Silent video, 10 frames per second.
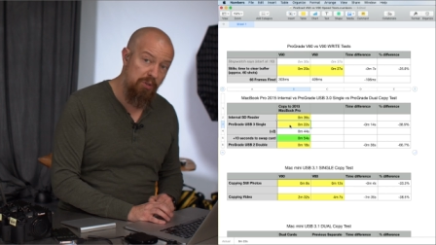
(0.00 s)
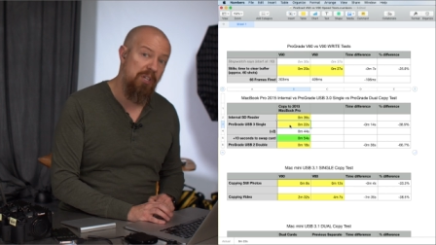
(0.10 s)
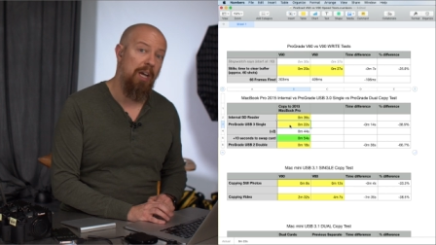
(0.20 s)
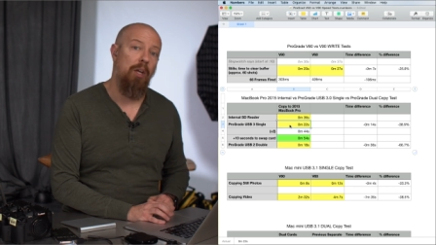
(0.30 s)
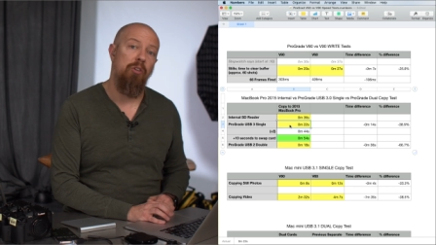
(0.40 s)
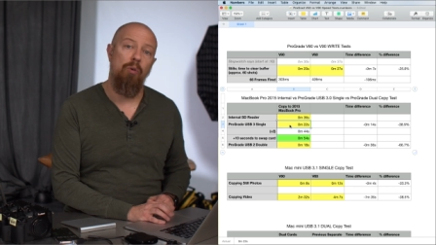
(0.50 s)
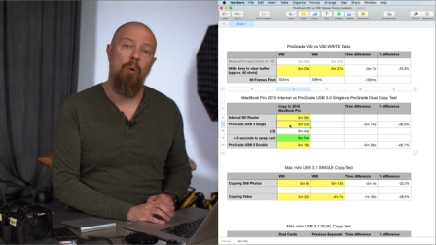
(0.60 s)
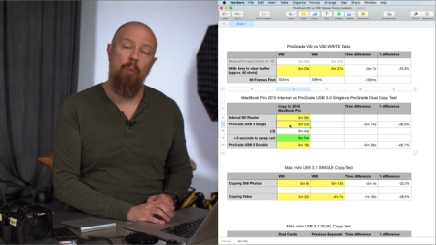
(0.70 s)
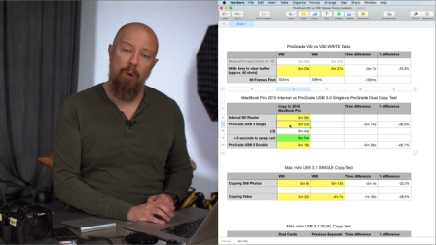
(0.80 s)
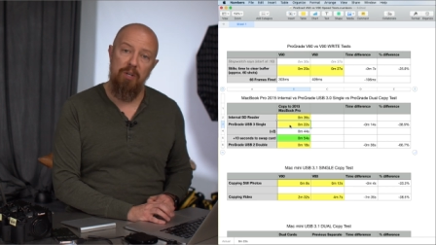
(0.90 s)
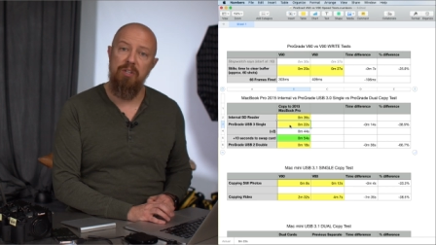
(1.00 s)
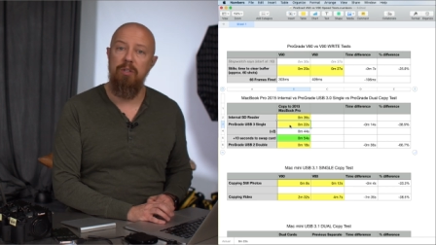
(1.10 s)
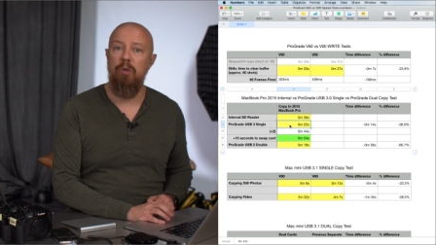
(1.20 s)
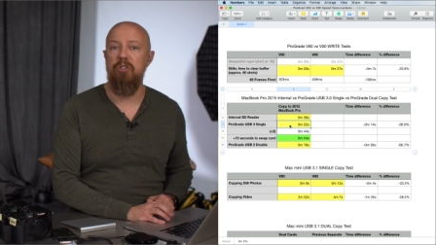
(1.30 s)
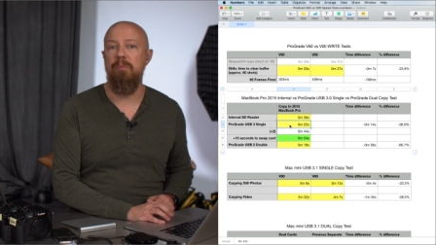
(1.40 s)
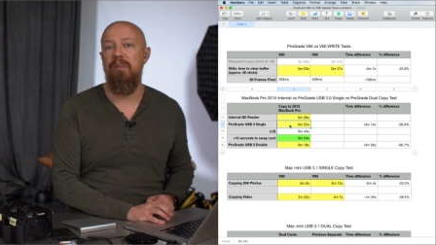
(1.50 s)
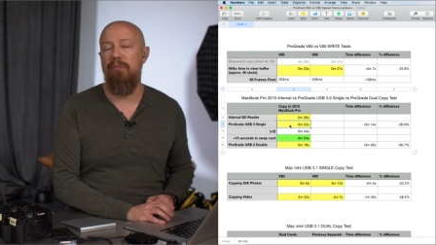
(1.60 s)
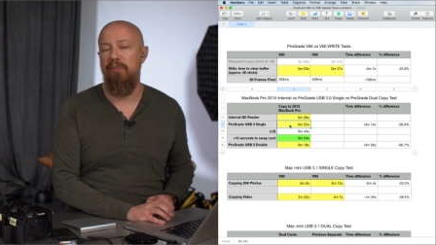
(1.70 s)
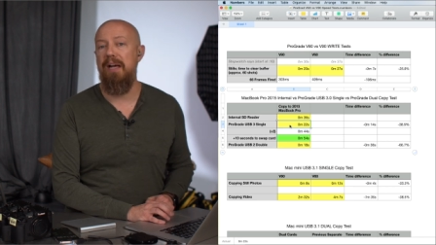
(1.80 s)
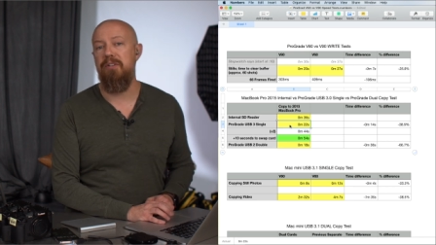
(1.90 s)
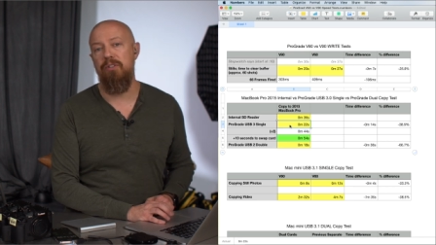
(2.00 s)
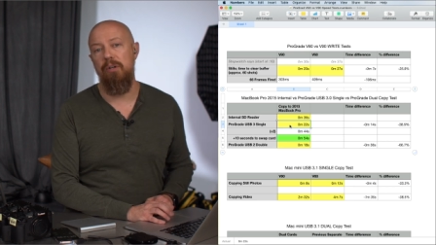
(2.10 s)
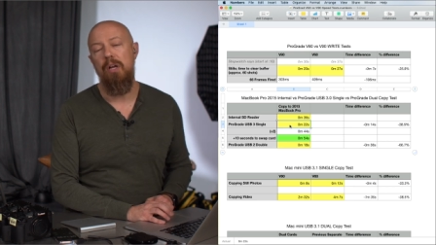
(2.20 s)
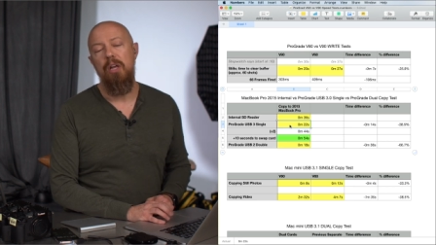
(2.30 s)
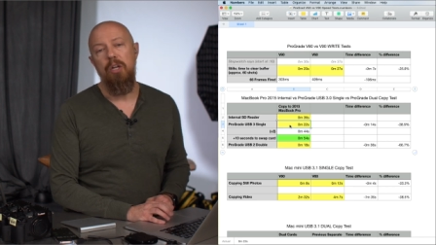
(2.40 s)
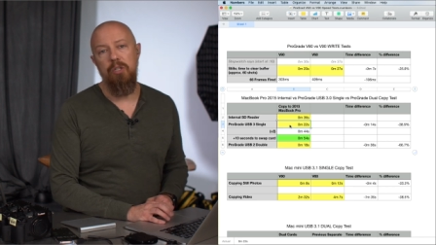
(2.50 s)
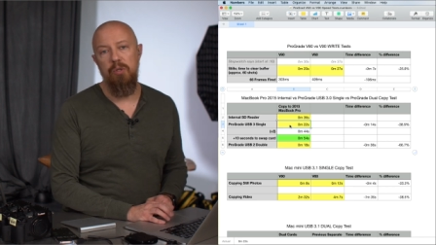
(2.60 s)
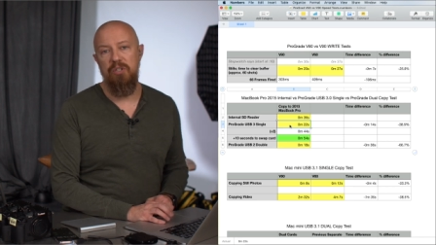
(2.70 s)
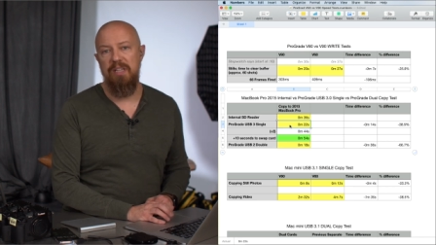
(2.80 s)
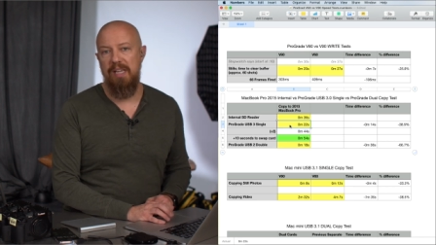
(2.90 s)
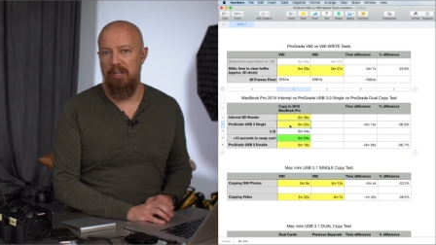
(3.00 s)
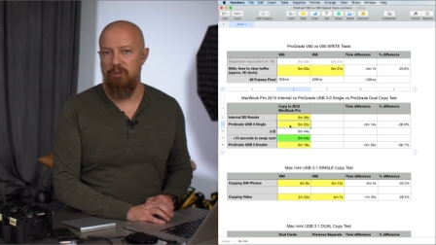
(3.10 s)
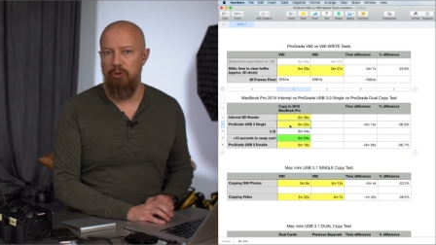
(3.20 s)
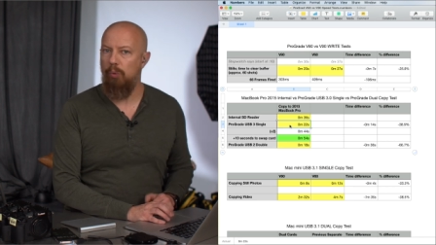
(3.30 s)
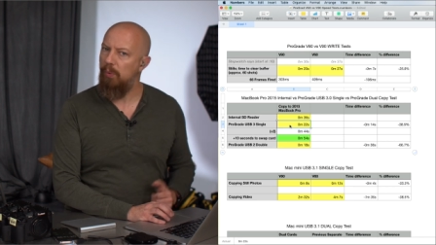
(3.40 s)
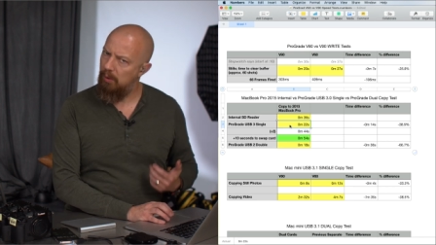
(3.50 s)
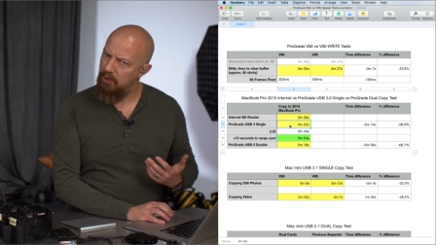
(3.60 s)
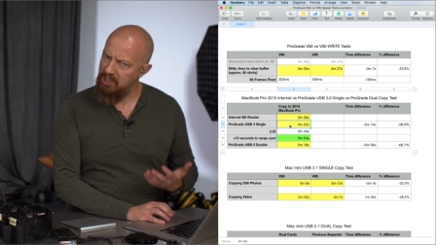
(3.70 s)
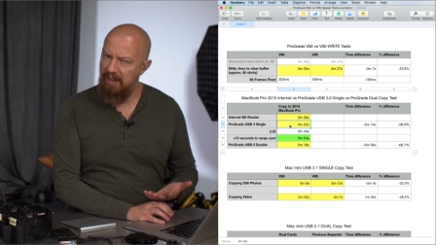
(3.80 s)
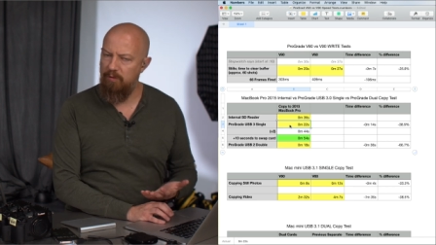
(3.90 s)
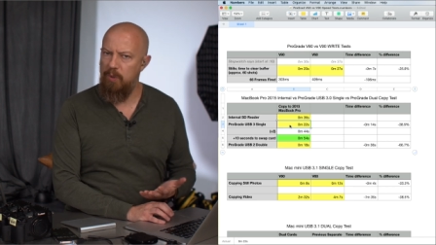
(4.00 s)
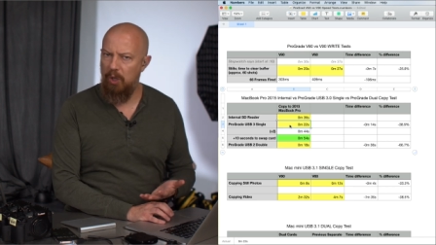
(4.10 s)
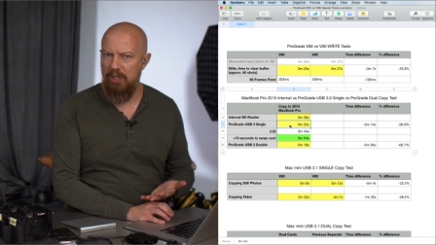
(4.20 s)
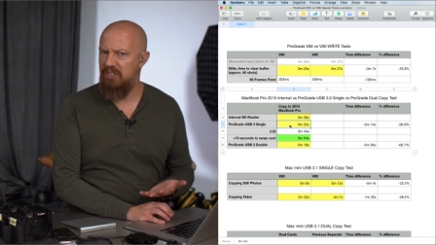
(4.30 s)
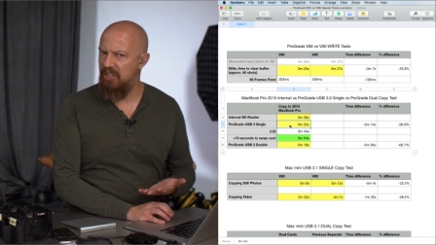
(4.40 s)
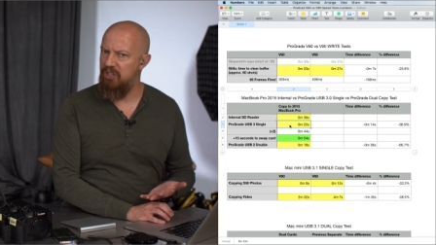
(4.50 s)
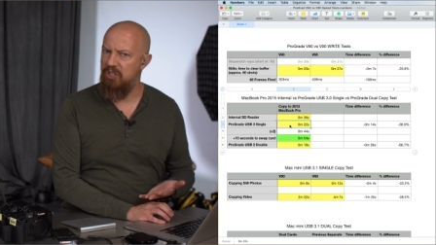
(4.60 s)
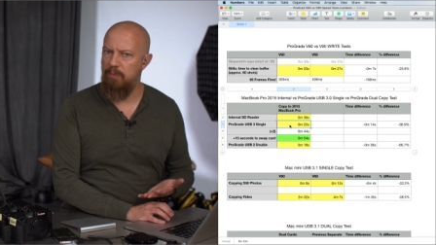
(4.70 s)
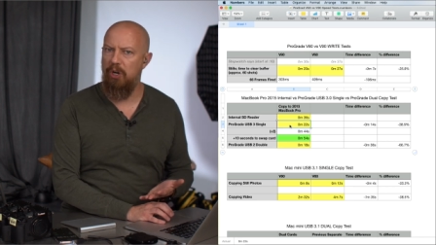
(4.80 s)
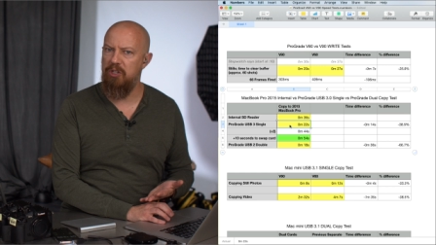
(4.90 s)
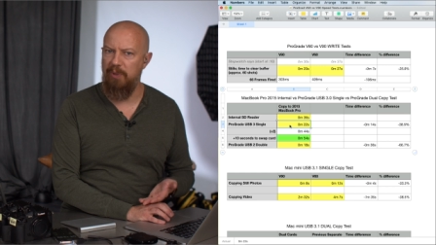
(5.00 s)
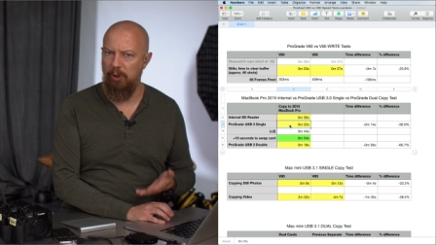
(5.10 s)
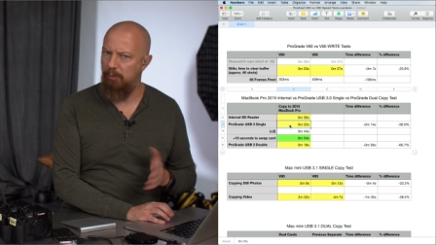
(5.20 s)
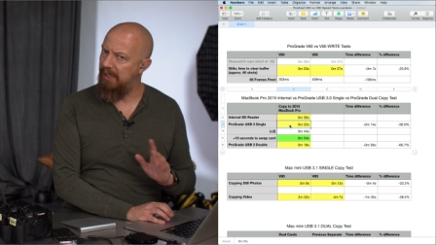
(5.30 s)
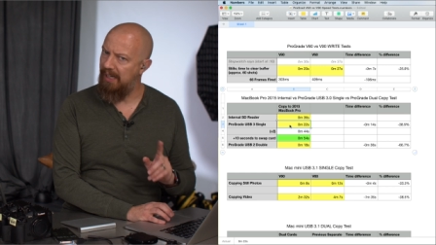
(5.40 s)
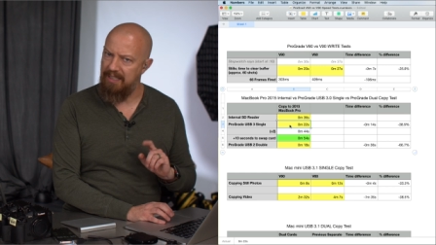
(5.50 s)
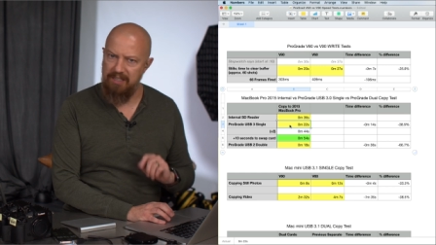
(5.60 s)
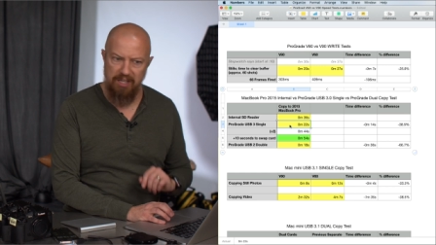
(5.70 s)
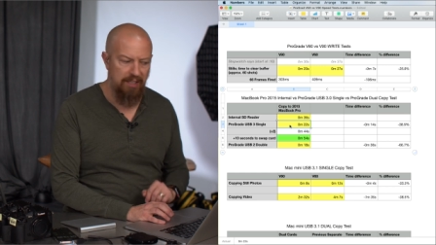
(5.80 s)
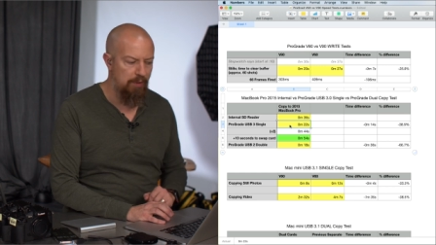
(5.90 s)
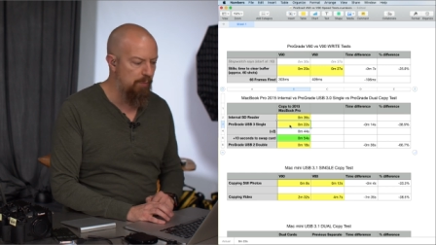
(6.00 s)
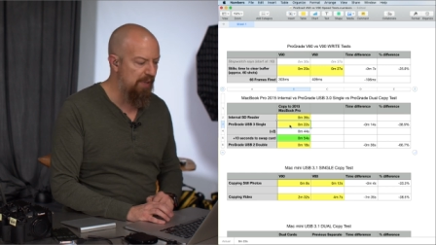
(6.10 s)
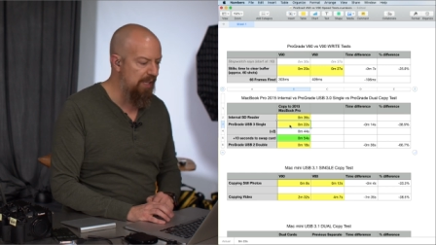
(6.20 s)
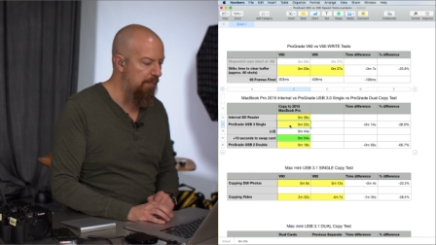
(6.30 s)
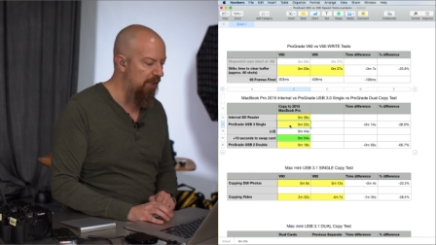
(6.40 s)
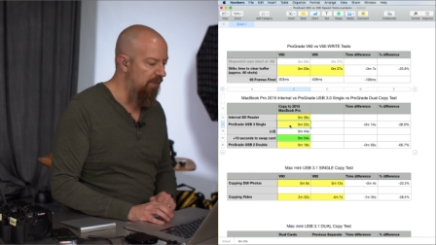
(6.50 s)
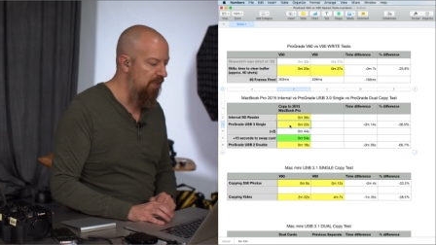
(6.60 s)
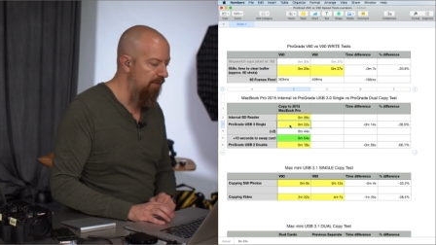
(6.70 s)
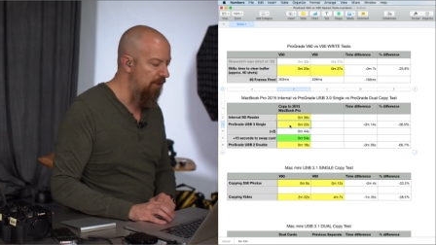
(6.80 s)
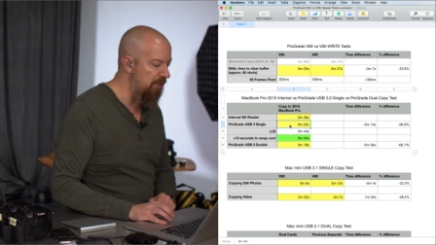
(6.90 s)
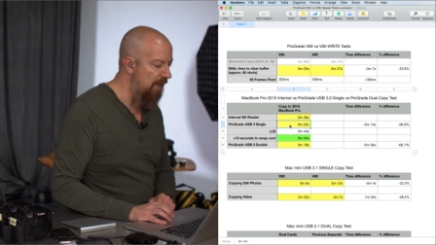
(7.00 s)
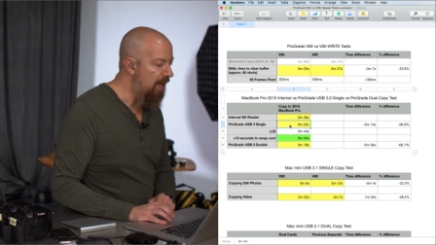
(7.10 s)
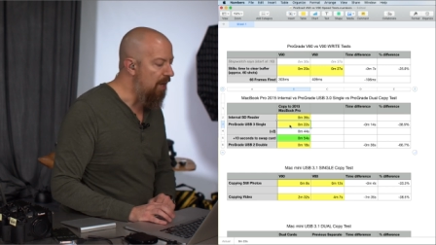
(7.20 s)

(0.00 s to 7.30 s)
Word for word: seconds, so it was noticeably faster using the external reader, which I have to be honest, actually surprised me a little bit. I didn't think it would be that big of a difference.